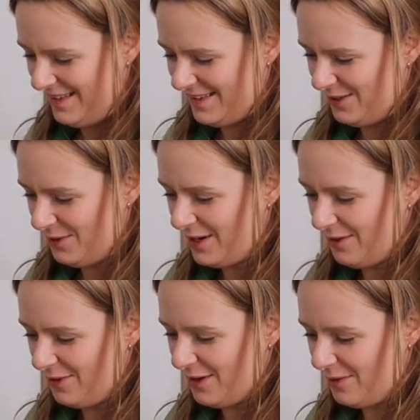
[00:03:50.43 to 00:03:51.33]
still
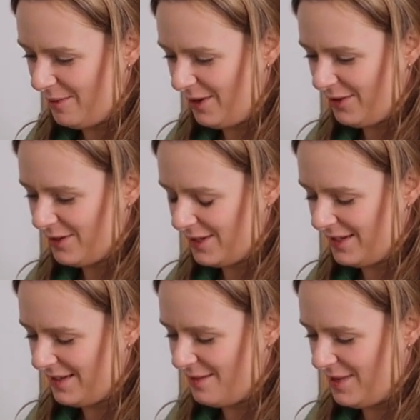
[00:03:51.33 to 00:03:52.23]
recovering from all the
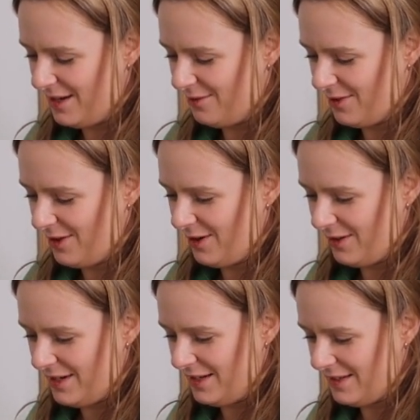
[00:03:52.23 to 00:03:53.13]
cookies I made over the
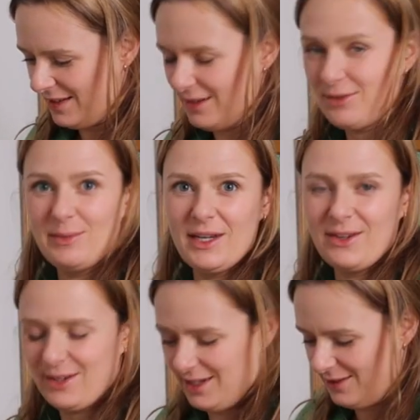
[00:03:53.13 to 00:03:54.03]
holidays. I love to make
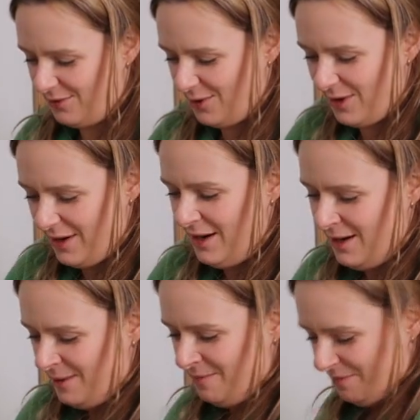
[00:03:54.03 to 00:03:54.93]
cookies for
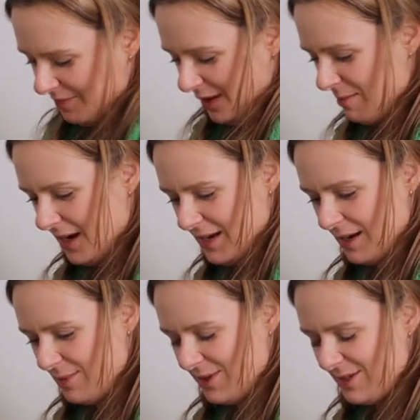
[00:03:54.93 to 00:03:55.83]
my
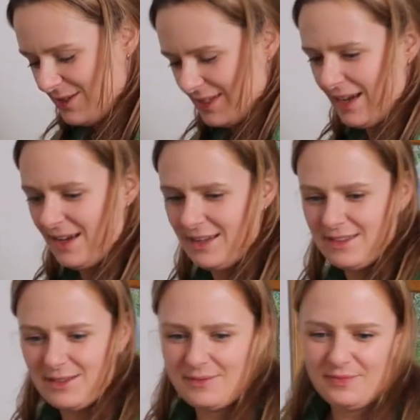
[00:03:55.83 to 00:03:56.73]
neighbors and